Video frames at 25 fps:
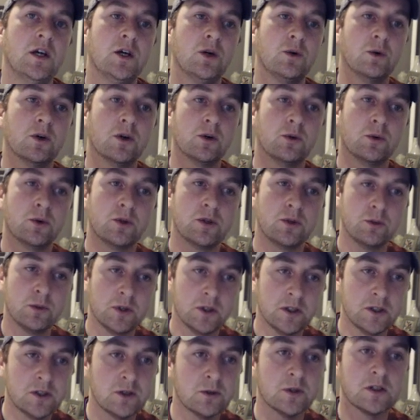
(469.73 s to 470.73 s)
we're
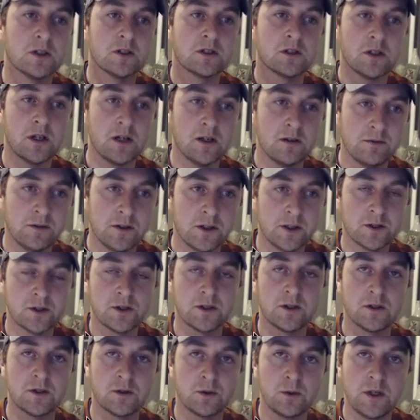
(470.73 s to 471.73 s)
really doing a soft launch
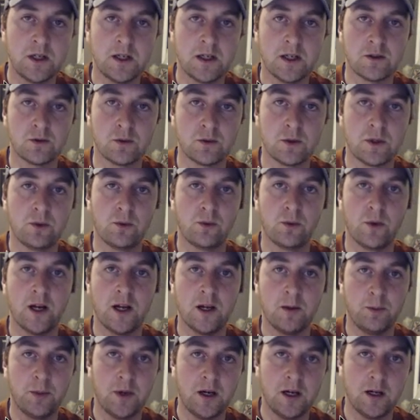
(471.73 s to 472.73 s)
this week as we
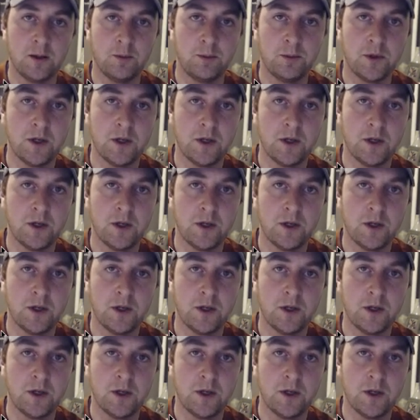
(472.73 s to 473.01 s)
ramp up